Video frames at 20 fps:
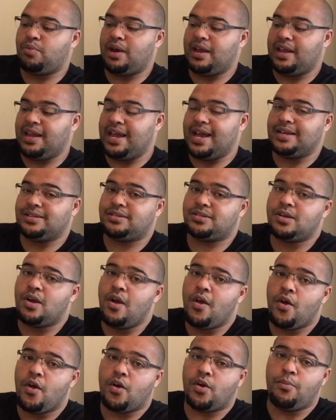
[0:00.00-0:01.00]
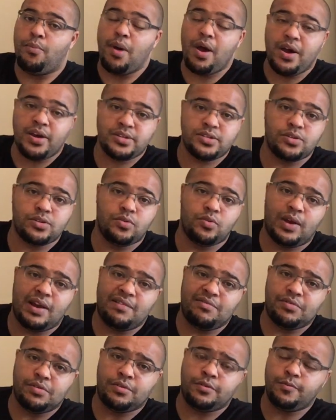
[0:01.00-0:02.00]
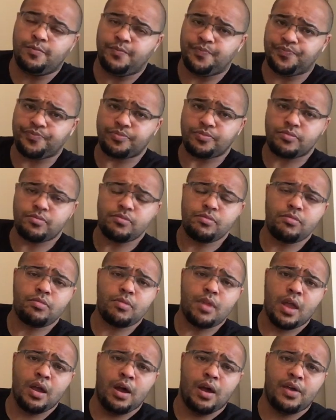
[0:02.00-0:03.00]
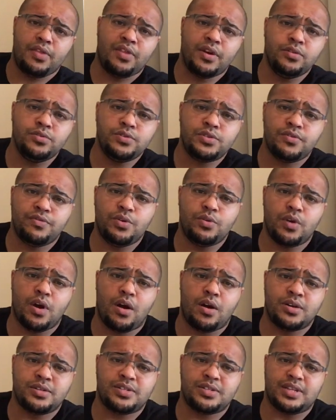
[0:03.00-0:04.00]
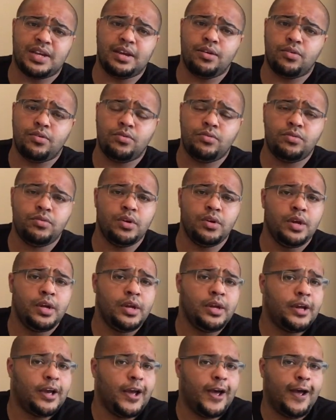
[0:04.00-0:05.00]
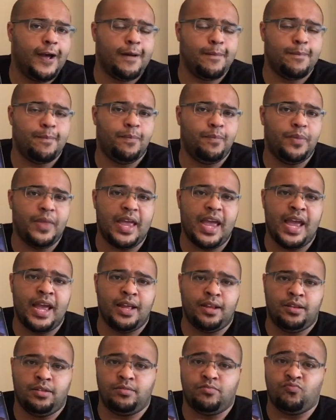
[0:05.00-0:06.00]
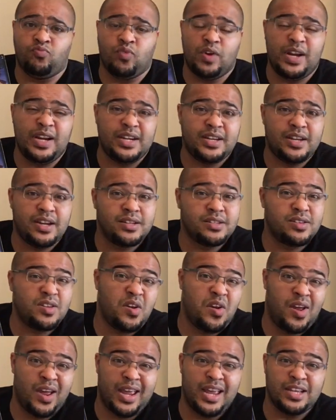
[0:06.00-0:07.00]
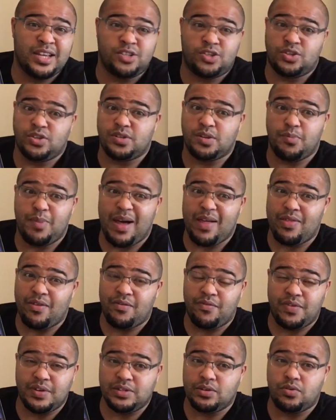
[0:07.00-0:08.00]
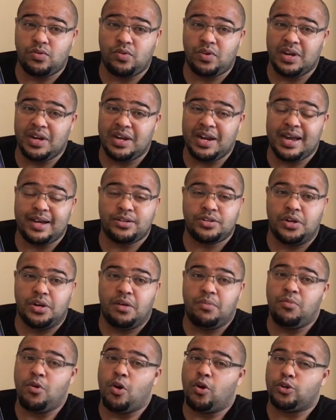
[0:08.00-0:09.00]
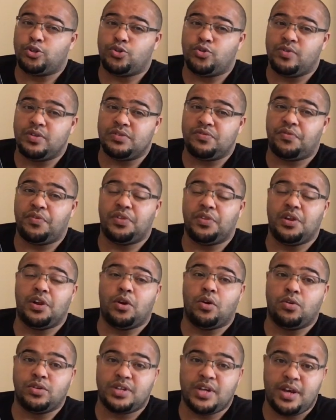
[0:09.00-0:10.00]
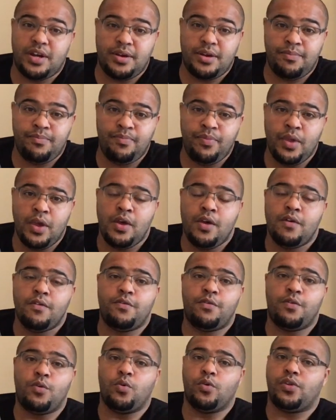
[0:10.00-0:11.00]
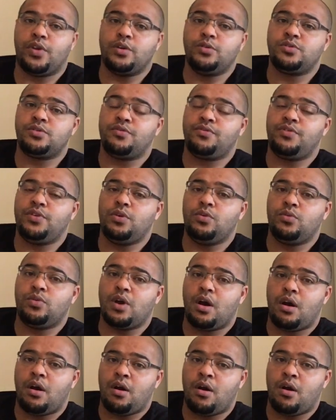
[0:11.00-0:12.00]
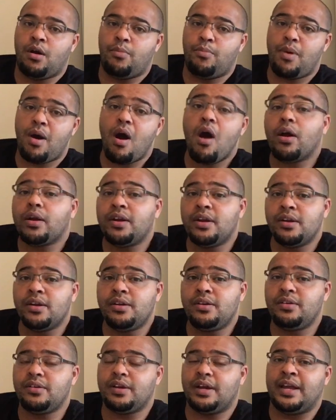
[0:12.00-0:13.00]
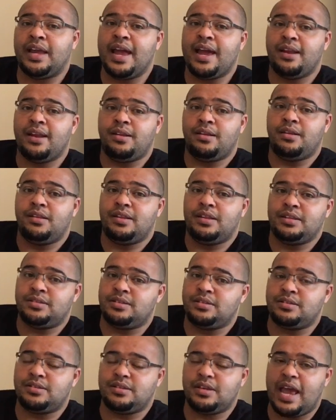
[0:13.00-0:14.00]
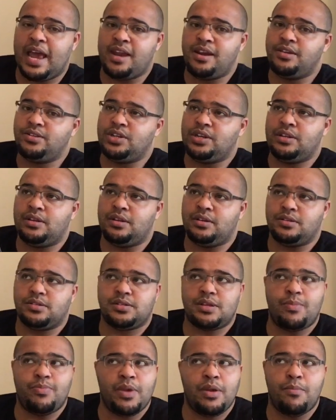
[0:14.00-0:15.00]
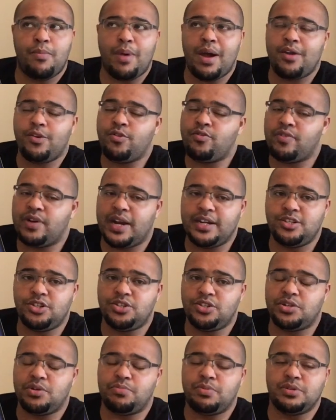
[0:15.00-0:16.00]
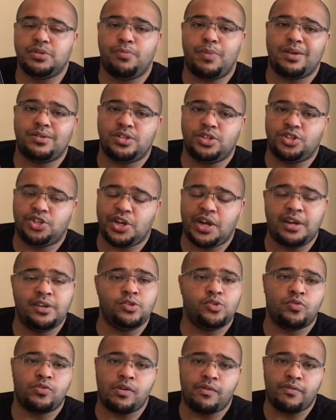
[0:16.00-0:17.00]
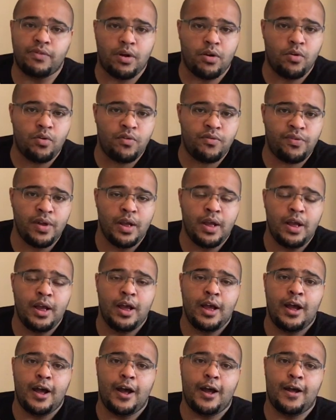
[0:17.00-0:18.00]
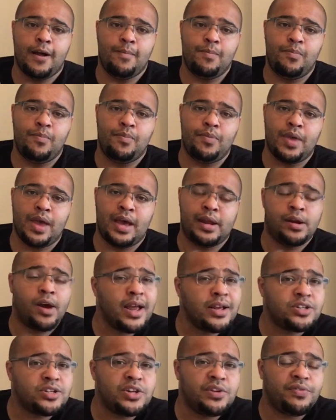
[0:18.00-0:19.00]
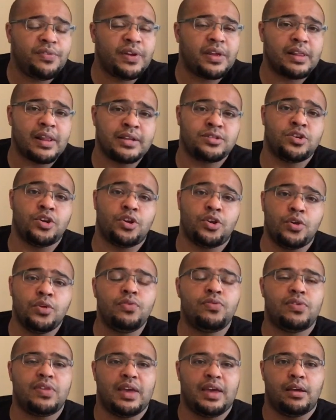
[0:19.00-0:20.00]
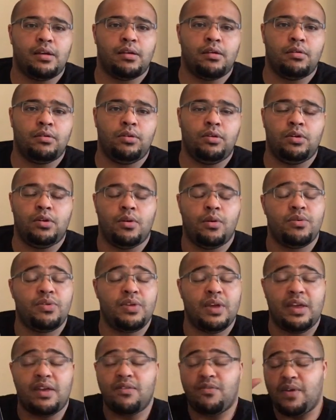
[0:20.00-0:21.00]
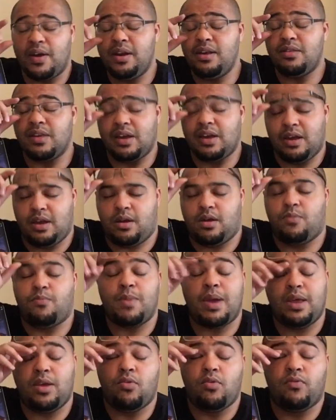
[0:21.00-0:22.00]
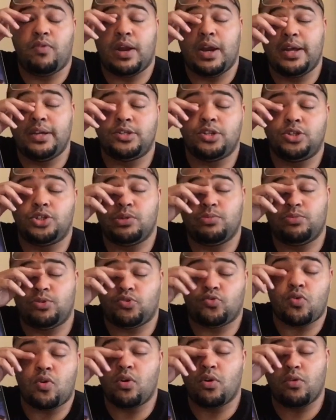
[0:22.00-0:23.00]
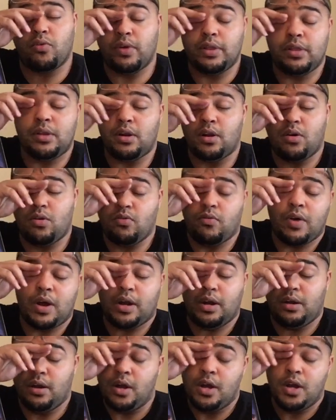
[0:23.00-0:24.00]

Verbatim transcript: But yes, on a personal level, uh, those of you that are single, um, it really does look like it's just about the physical connection. I'm not sure it's for the long term. For those of you that are partnered, again, there's this energy that something about your relationship is about to change or evolve. Um, and I actually think that's a good thing. Uh, you know, I think if anything, it could make your relationship stronger in the long run.